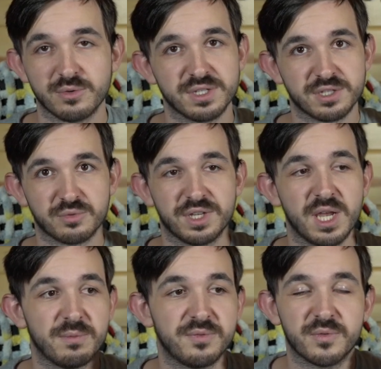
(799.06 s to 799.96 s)
this is really
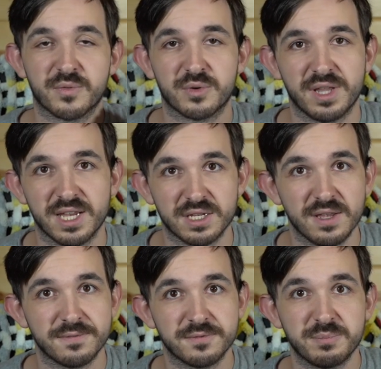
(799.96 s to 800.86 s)
helpful for, like,
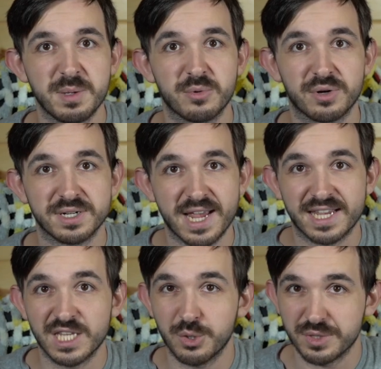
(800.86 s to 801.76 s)
if people are
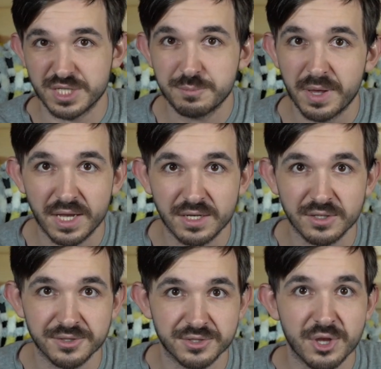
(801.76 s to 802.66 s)
attacking you with
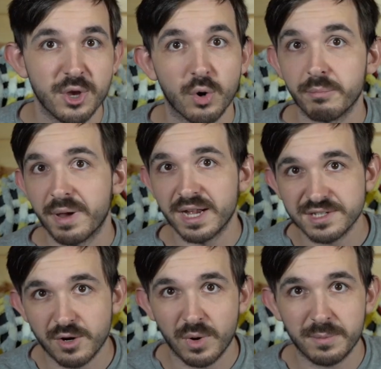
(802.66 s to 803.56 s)
spells or
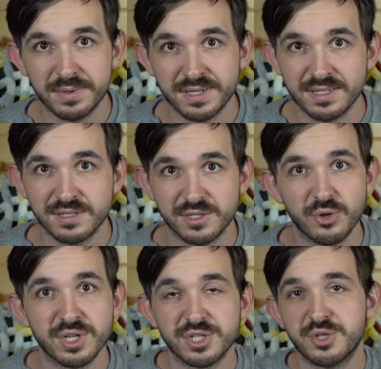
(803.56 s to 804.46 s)
magic weapons, you
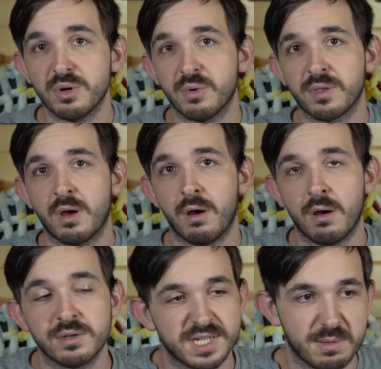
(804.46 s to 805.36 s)
can just do it with
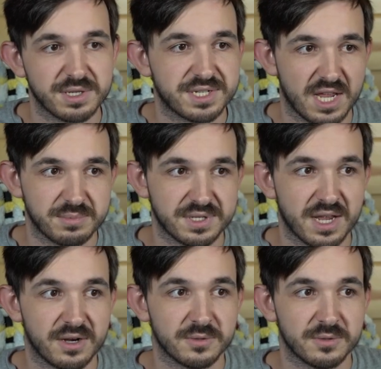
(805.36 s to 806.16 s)
all damage types now.